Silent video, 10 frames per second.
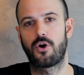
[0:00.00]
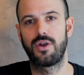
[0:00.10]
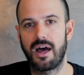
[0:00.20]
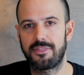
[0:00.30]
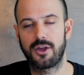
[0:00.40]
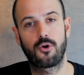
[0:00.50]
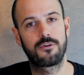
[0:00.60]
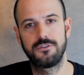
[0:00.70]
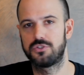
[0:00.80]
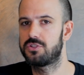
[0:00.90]
got nothing or
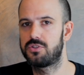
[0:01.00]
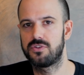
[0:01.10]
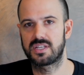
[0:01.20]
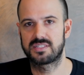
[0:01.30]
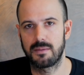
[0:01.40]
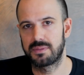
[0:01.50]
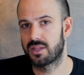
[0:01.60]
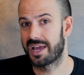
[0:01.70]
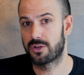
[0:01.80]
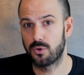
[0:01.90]
if you're just using something
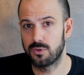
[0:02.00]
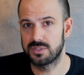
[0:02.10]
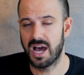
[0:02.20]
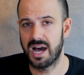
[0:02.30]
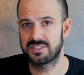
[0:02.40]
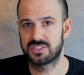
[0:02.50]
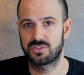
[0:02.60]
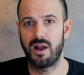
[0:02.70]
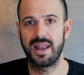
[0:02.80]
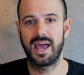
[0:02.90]
like Google Tasks
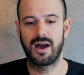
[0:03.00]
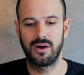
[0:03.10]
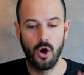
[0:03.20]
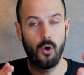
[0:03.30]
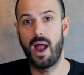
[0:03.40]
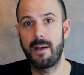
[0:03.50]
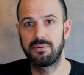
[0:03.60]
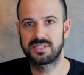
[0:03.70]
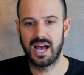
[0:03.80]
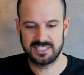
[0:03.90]
right now or
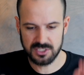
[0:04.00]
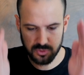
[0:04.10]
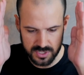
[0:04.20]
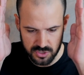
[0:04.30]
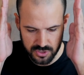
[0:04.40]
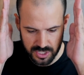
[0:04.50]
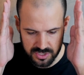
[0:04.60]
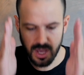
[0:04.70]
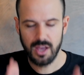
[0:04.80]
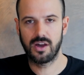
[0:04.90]
Apple Tasks, which
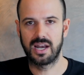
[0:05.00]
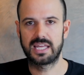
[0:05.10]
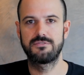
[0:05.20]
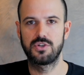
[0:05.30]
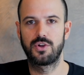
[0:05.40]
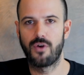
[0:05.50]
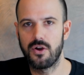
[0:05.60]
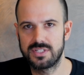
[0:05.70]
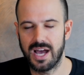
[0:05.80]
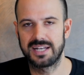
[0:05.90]
just kind of gives you your
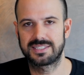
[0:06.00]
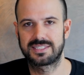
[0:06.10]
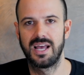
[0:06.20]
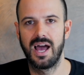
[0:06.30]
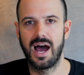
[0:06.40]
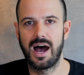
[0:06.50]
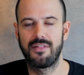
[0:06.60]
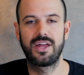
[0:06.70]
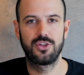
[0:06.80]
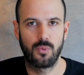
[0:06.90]
own tasks, uh,
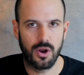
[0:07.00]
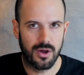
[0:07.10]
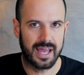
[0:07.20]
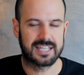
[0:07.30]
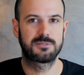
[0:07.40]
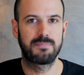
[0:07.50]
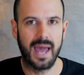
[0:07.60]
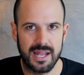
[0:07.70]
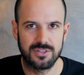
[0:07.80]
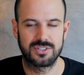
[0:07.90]
then you want to
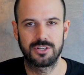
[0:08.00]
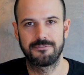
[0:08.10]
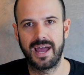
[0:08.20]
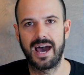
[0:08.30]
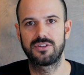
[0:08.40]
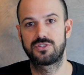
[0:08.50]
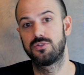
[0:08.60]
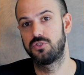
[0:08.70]
expand yourself out to